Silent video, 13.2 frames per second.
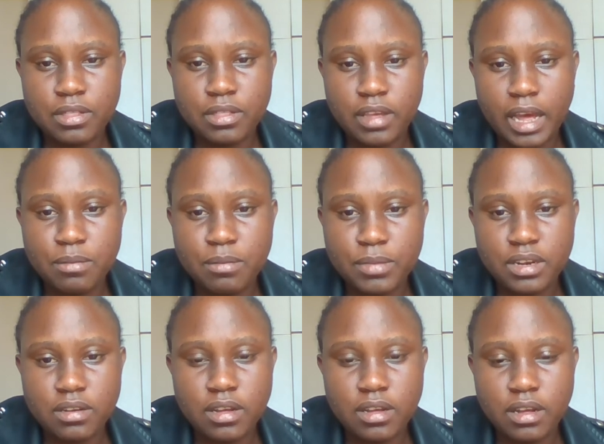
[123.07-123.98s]

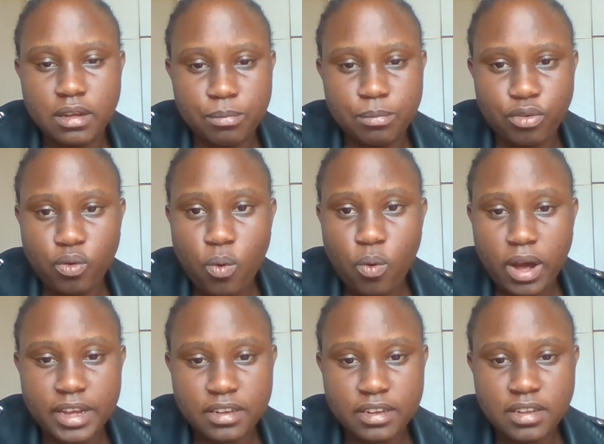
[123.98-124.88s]
admin
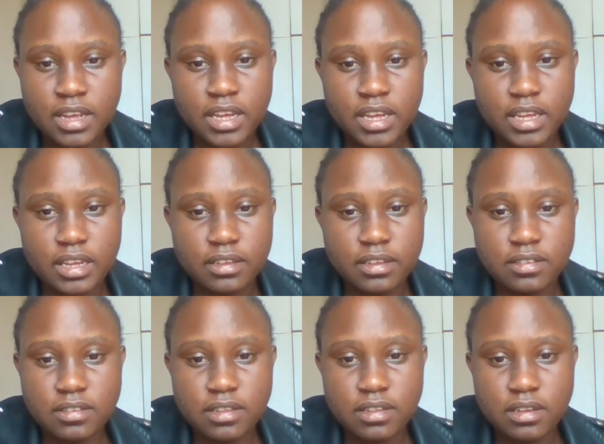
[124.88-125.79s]
required
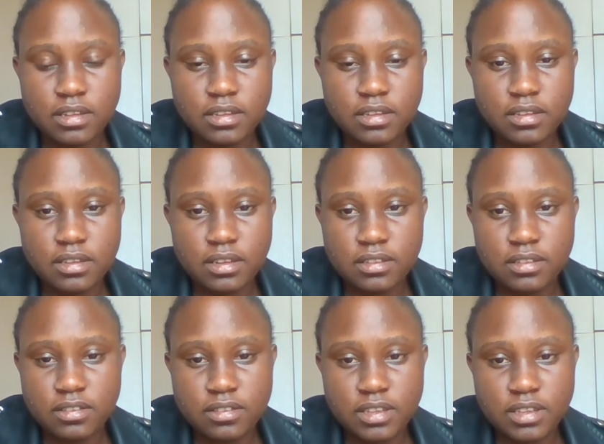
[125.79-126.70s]
is
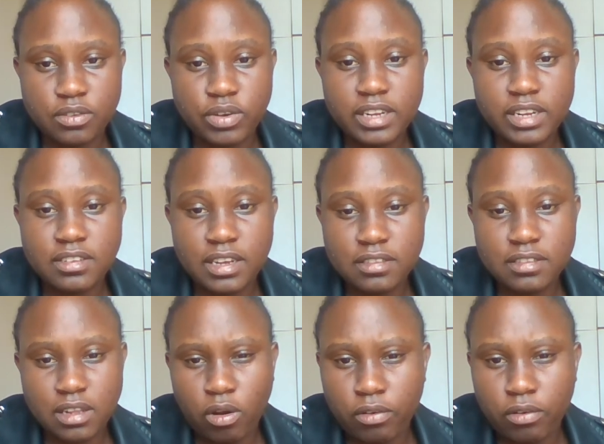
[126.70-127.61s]
it really takes a
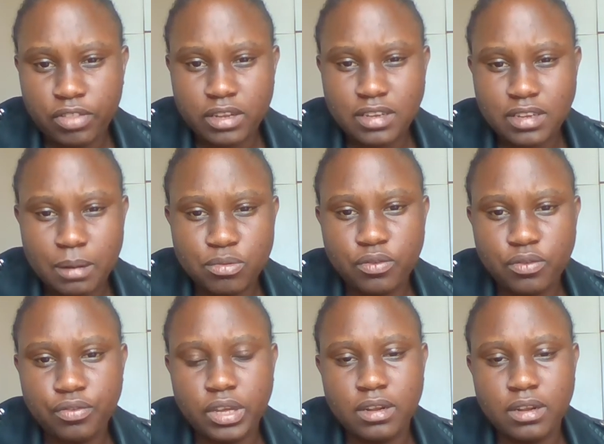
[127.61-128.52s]
lot of their time. So if you
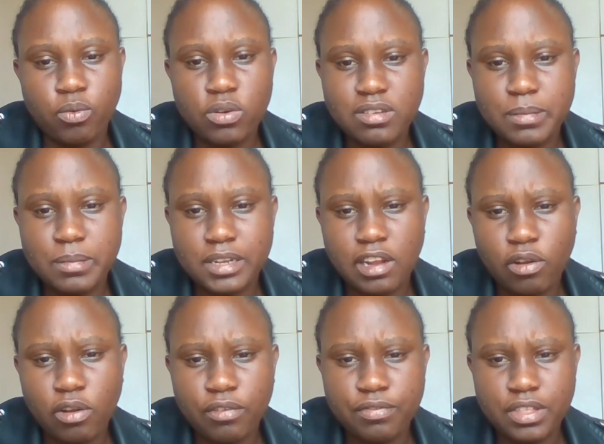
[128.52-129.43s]
can automate a lot
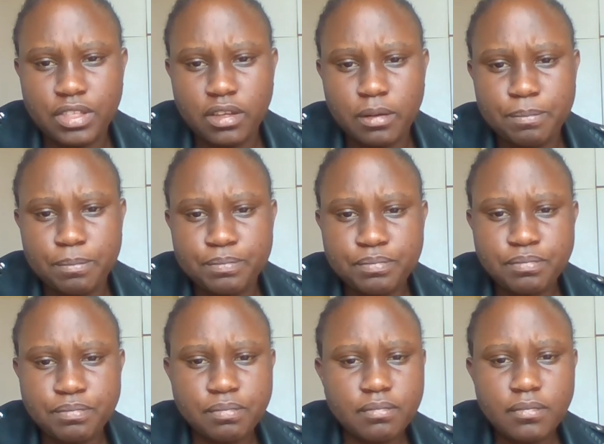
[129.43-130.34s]
of the
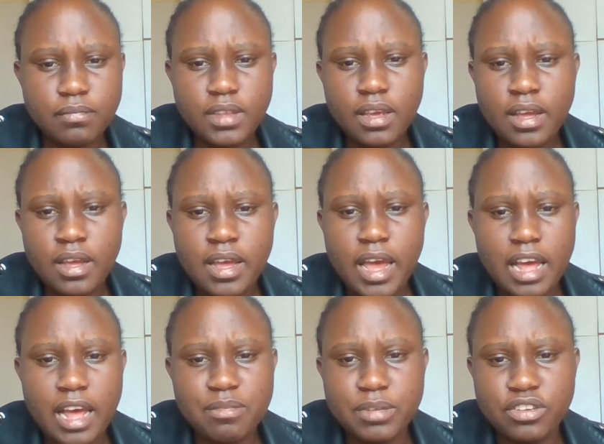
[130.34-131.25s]

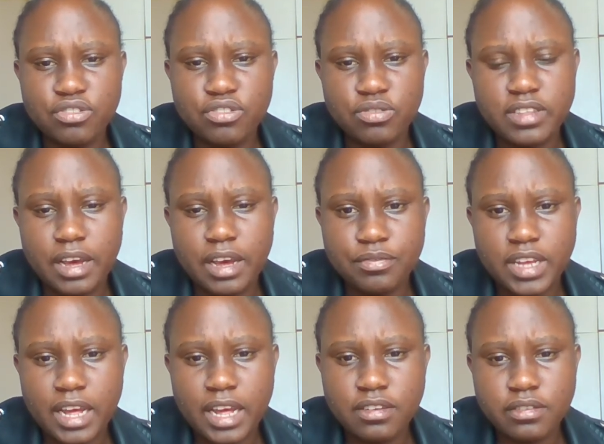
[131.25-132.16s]
admin issues they have to
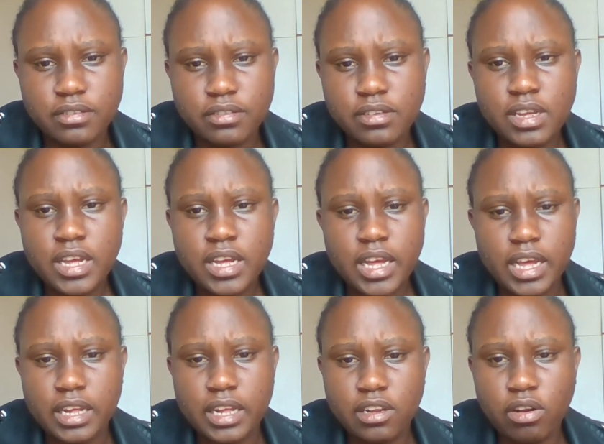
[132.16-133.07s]
handle,
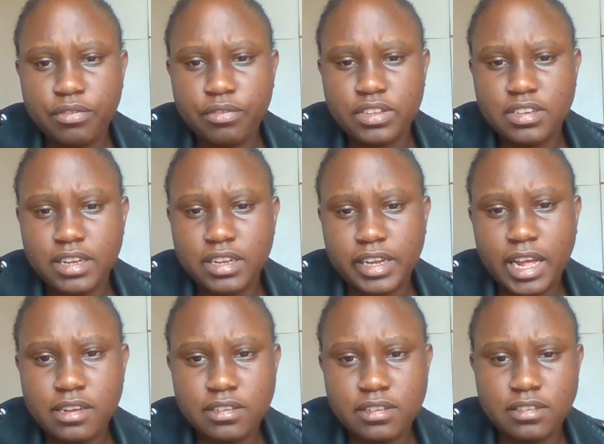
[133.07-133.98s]
and a lot of the
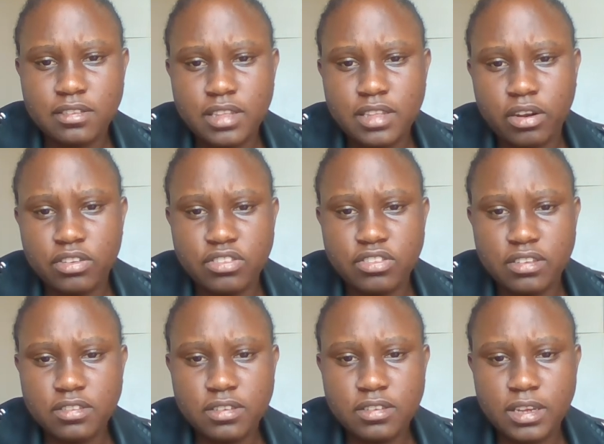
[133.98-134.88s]
technicalities that are just